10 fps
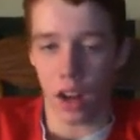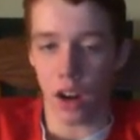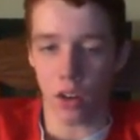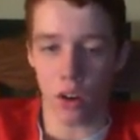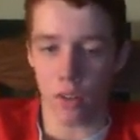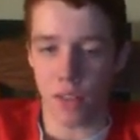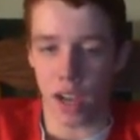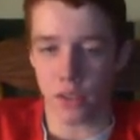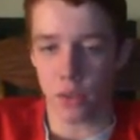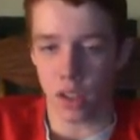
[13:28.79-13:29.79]
I don't know if
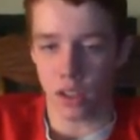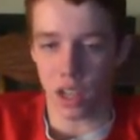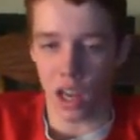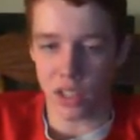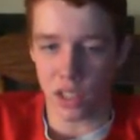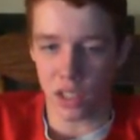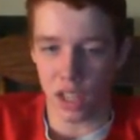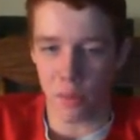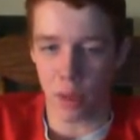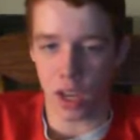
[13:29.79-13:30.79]
that's real enticing to
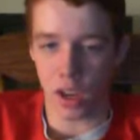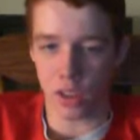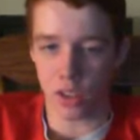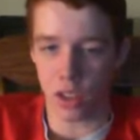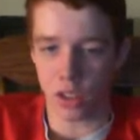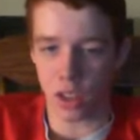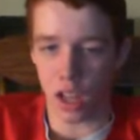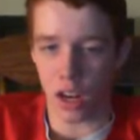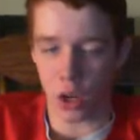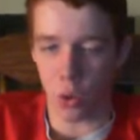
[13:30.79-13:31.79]
him because there's a
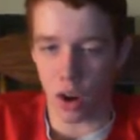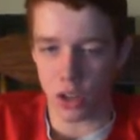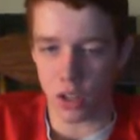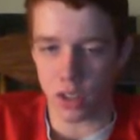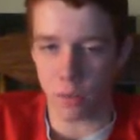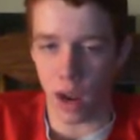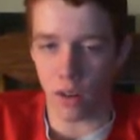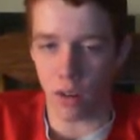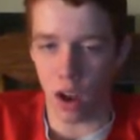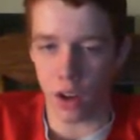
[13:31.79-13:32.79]
lot of questions
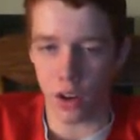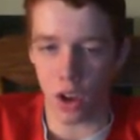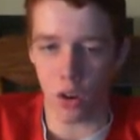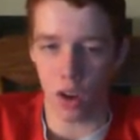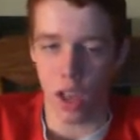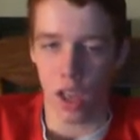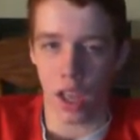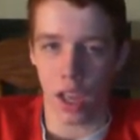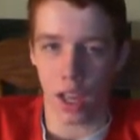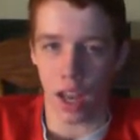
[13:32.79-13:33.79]
about Rondo
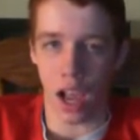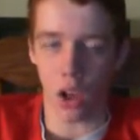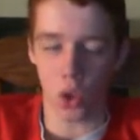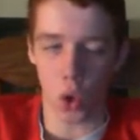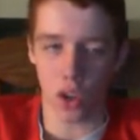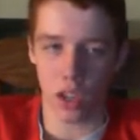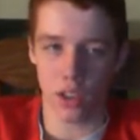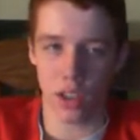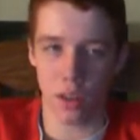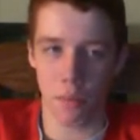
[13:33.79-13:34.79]
and how long
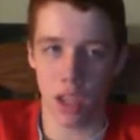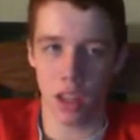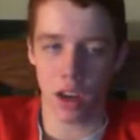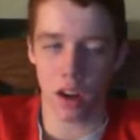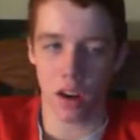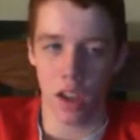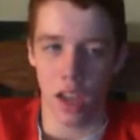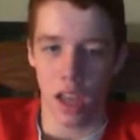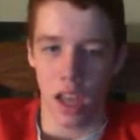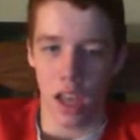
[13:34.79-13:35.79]
he's going to be there
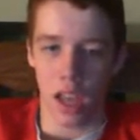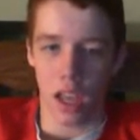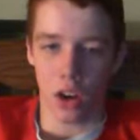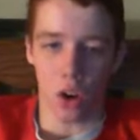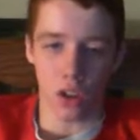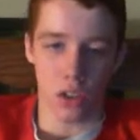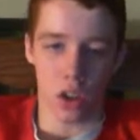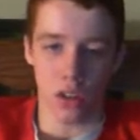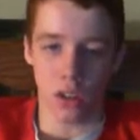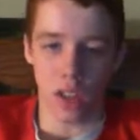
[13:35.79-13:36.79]
and
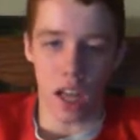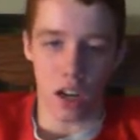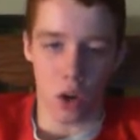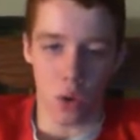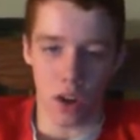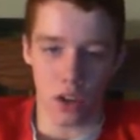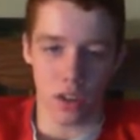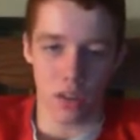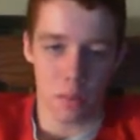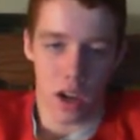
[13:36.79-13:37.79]
also, there's a lot of
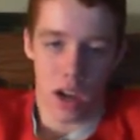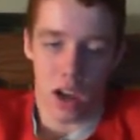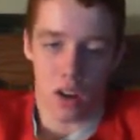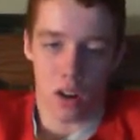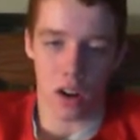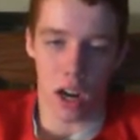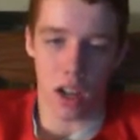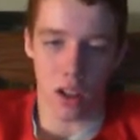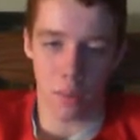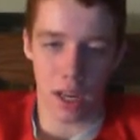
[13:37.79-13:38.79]
questions about how,
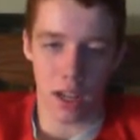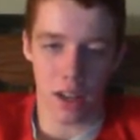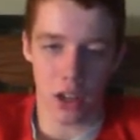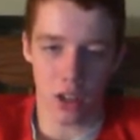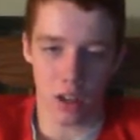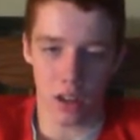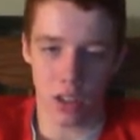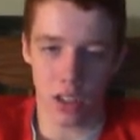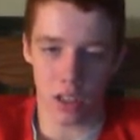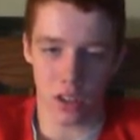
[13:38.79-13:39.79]
how I mean, at age
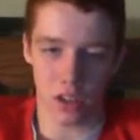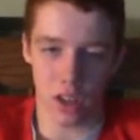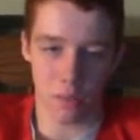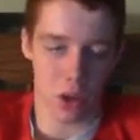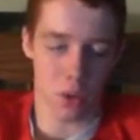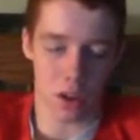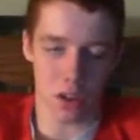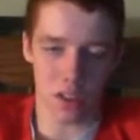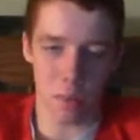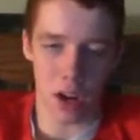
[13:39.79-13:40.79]
36, there's going to be
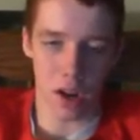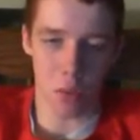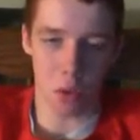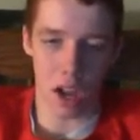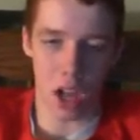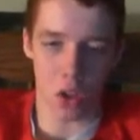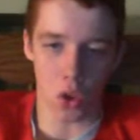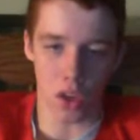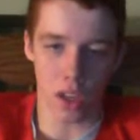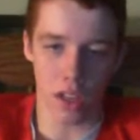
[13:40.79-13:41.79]
questions about anyone. How
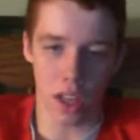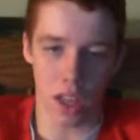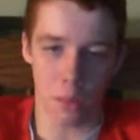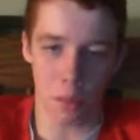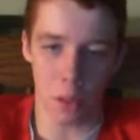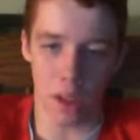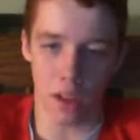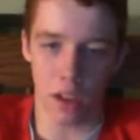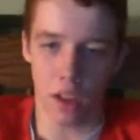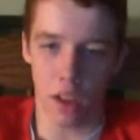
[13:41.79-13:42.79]
long can they keep playing?
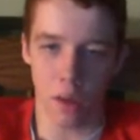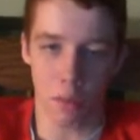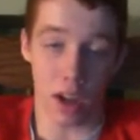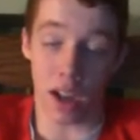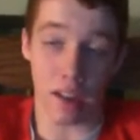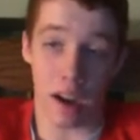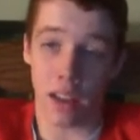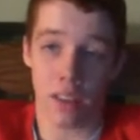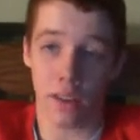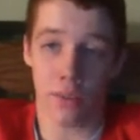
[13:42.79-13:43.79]
But I,
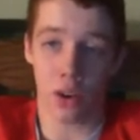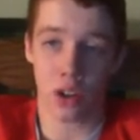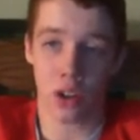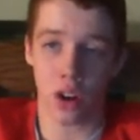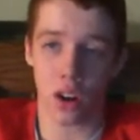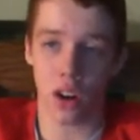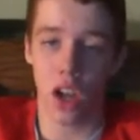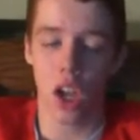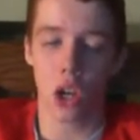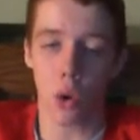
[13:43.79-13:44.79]
I think for sure
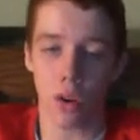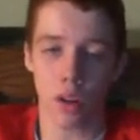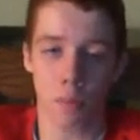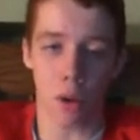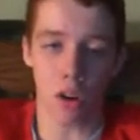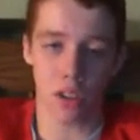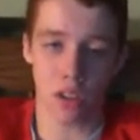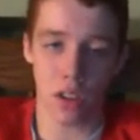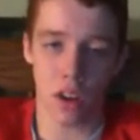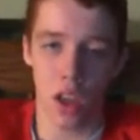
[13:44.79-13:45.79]
going to
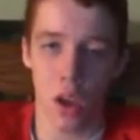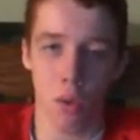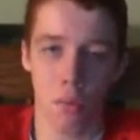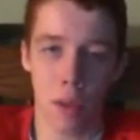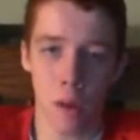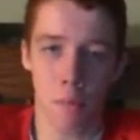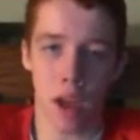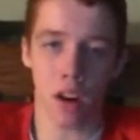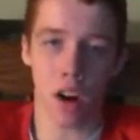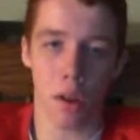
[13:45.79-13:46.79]
Boston would be a
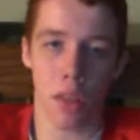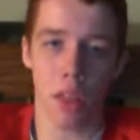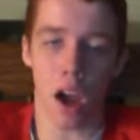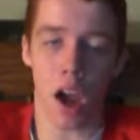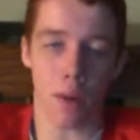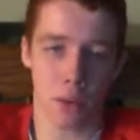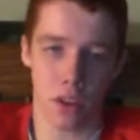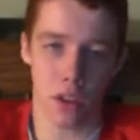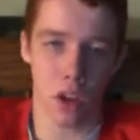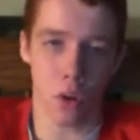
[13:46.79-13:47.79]
better
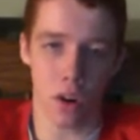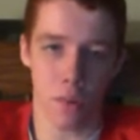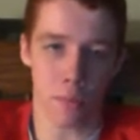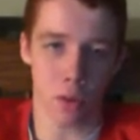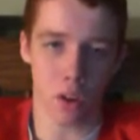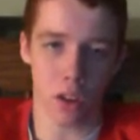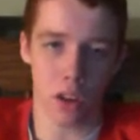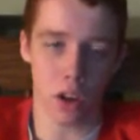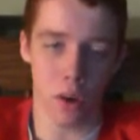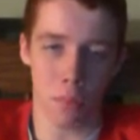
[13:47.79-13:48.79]
option than going to
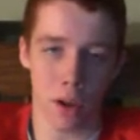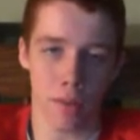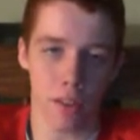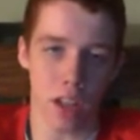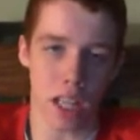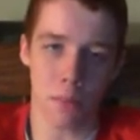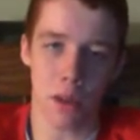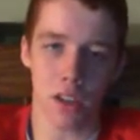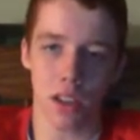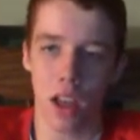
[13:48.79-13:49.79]
Brooklyn to go play for the Nets.
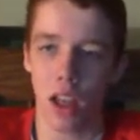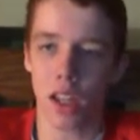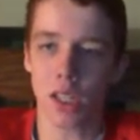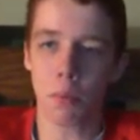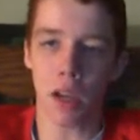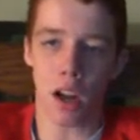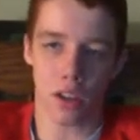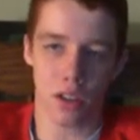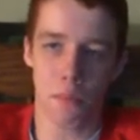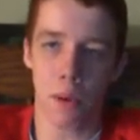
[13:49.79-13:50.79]
Because let's be
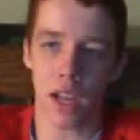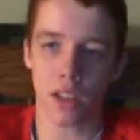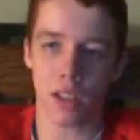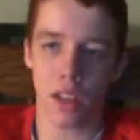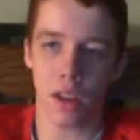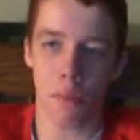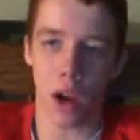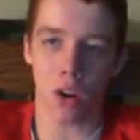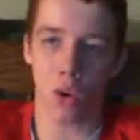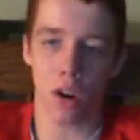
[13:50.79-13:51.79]
honest, the best thing
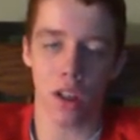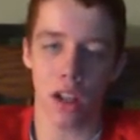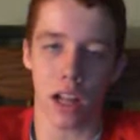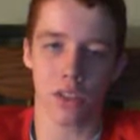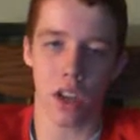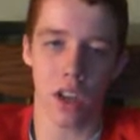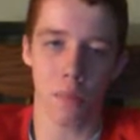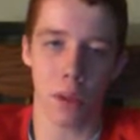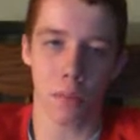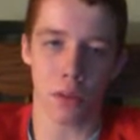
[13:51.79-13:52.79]
about going to the Nets, I
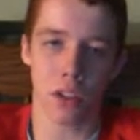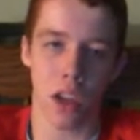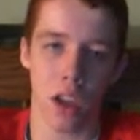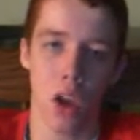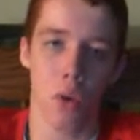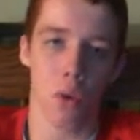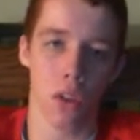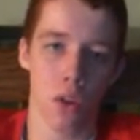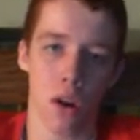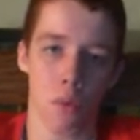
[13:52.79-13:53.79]
hear people say,
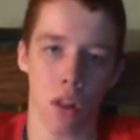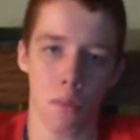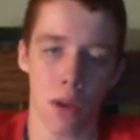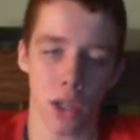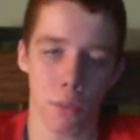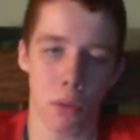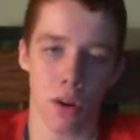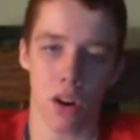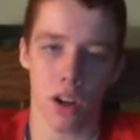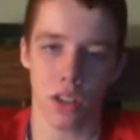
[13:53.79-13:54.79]
well, you have one of the best
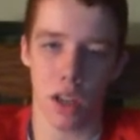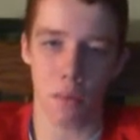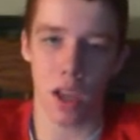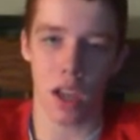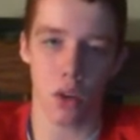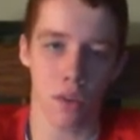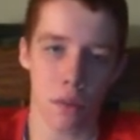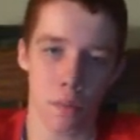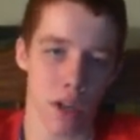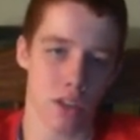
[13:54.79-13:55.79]
point guards in the NBA and you have
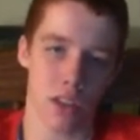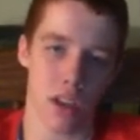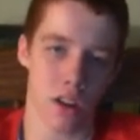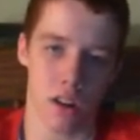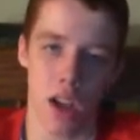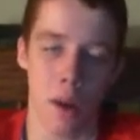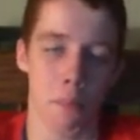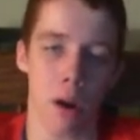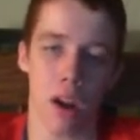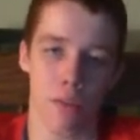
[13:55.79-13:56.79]
the best center
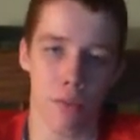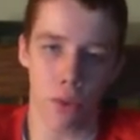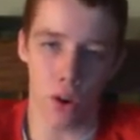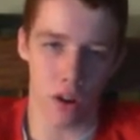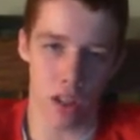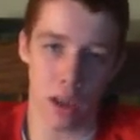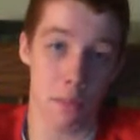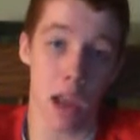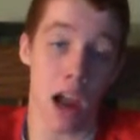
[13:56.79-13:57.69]
by far in the NBA.